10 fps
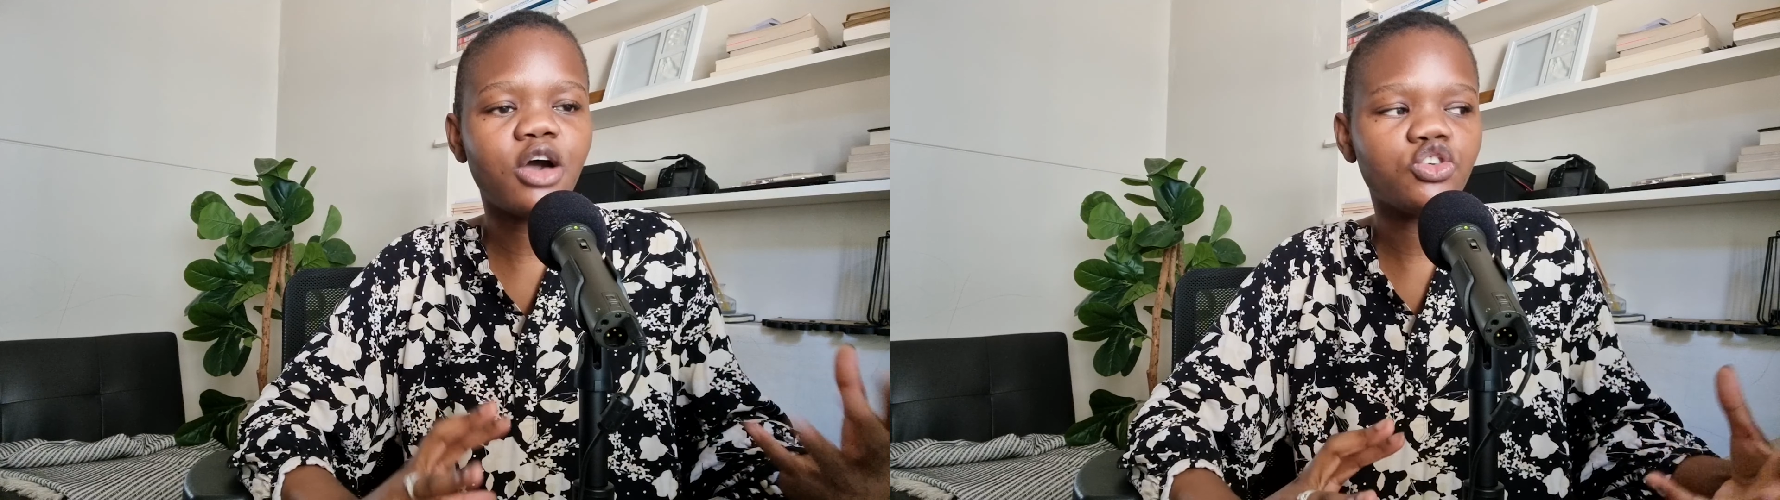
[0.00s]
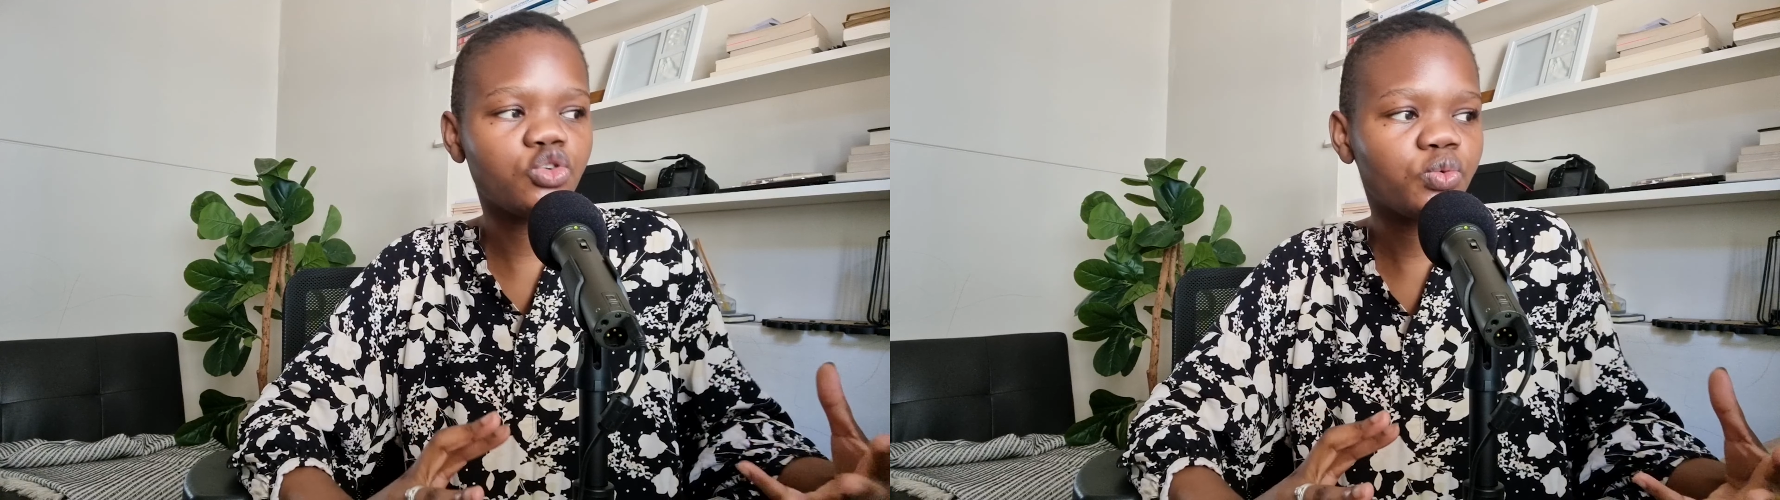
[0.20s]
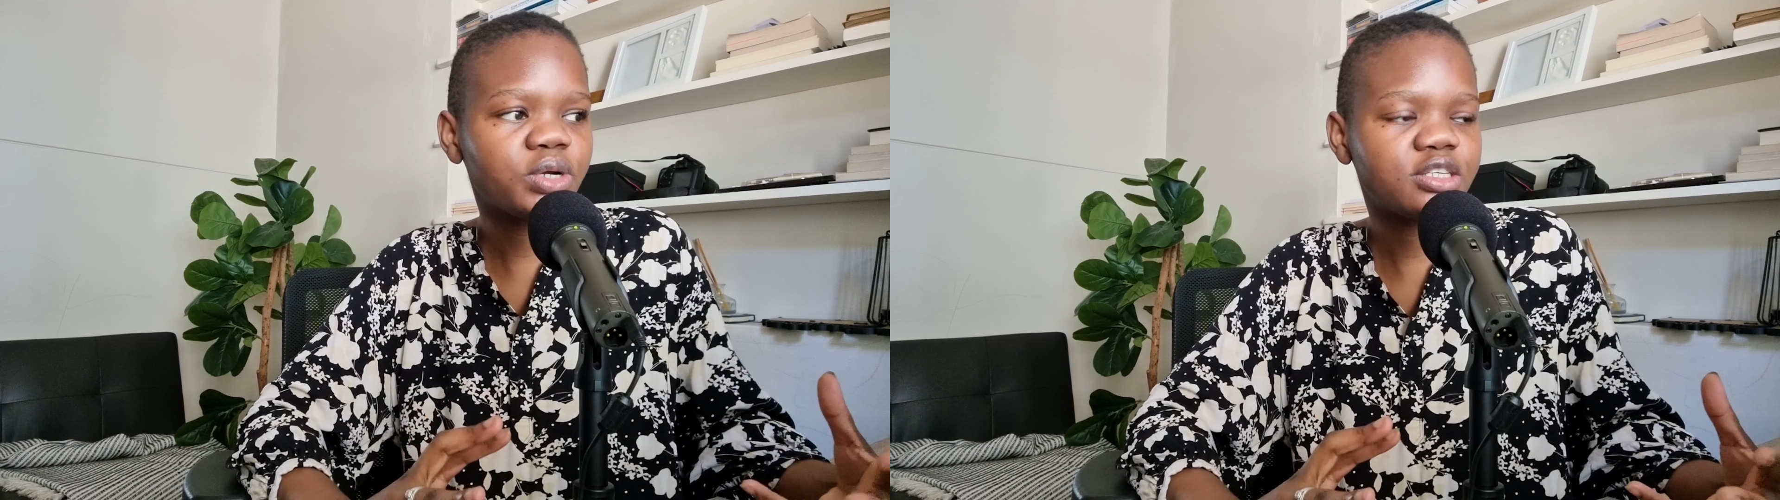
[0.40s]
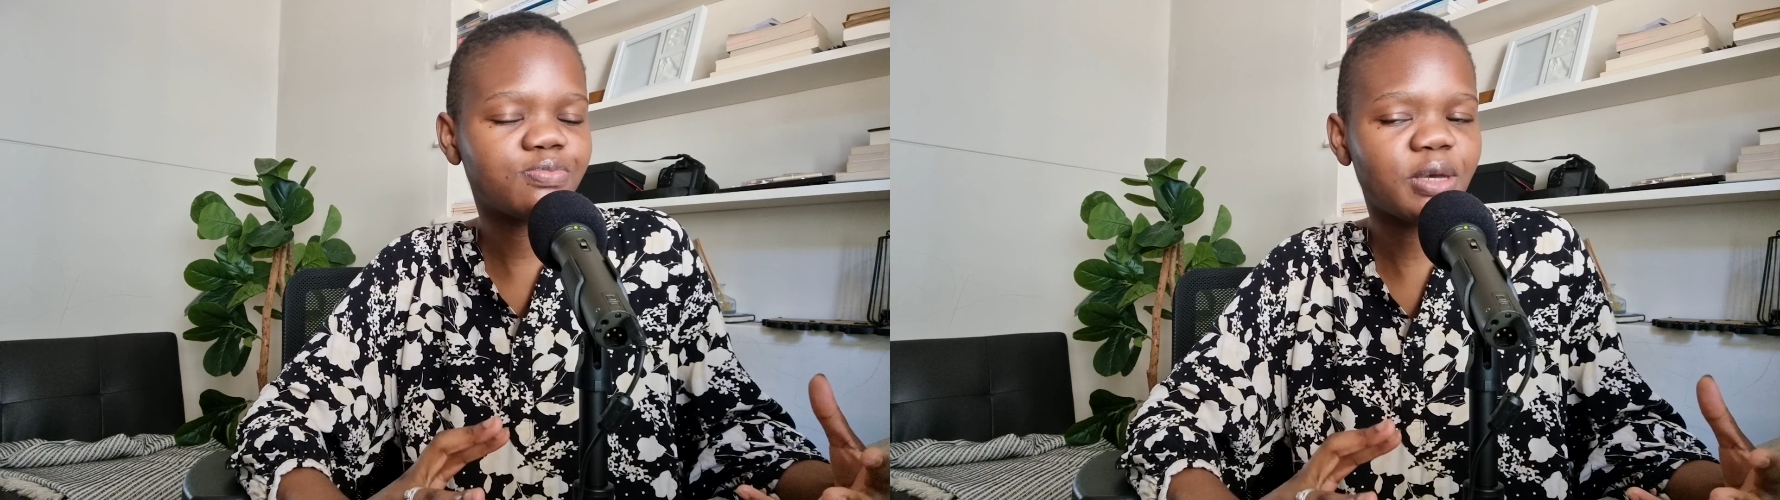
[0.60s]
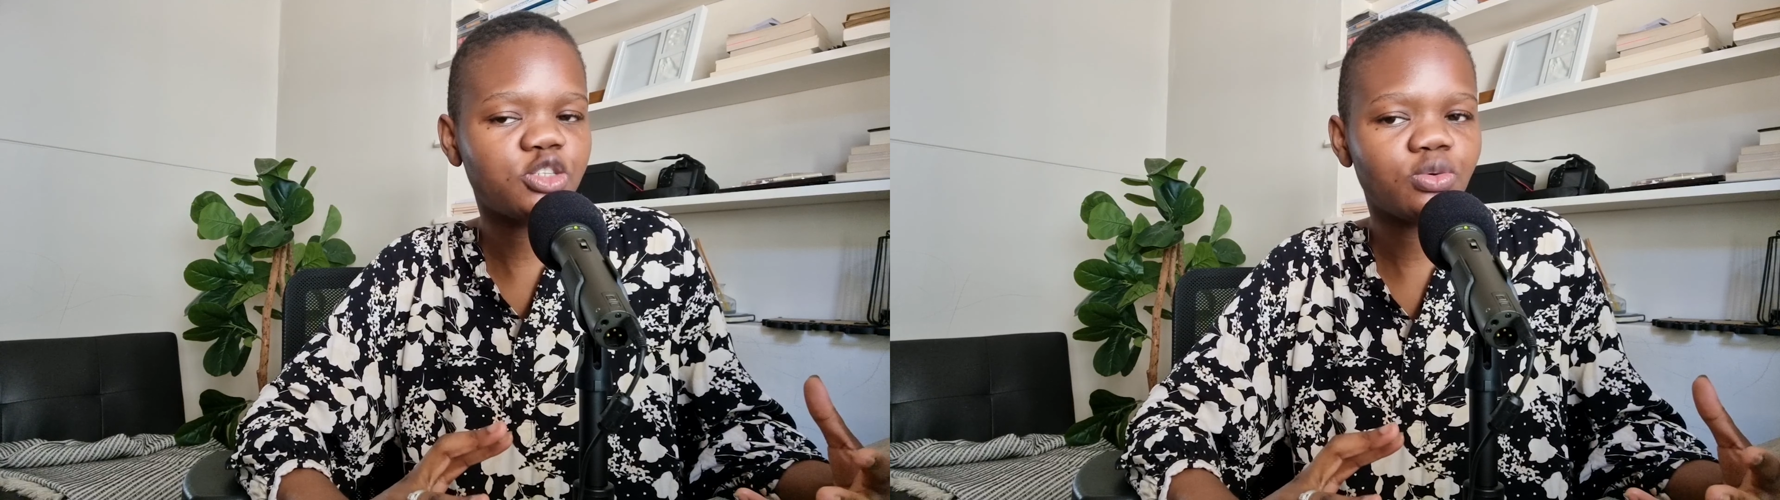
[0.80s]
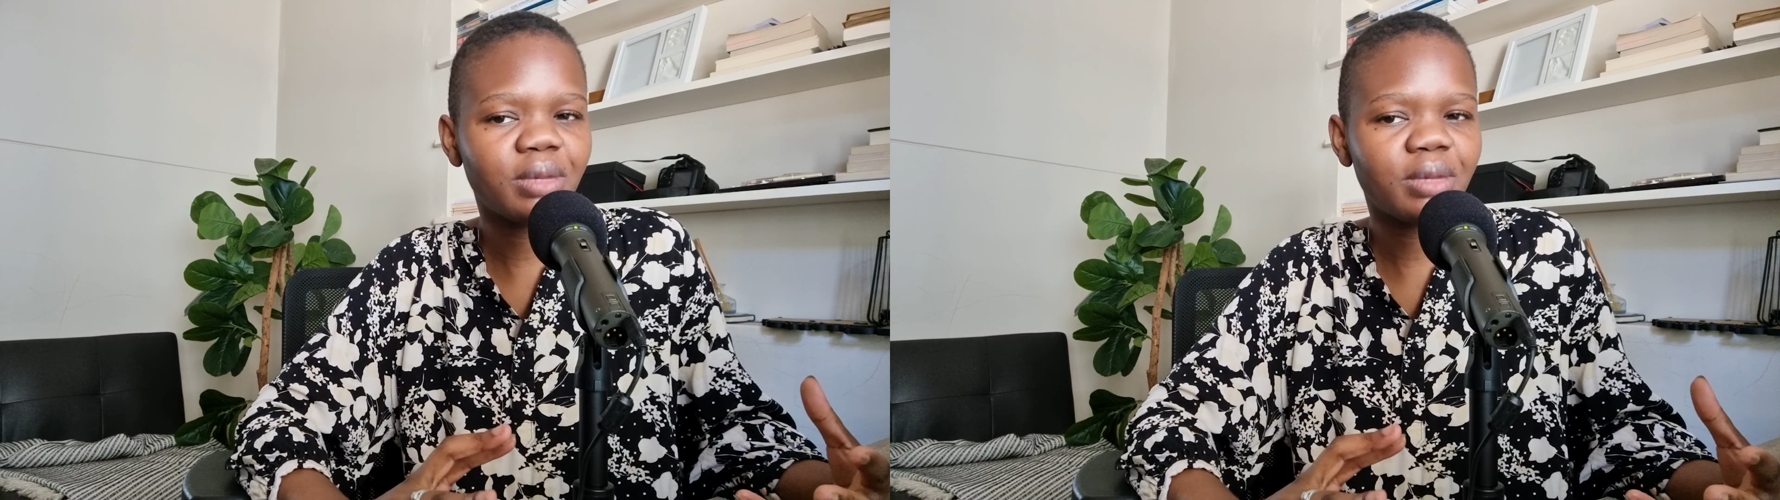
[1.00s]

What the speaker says: you want to spend your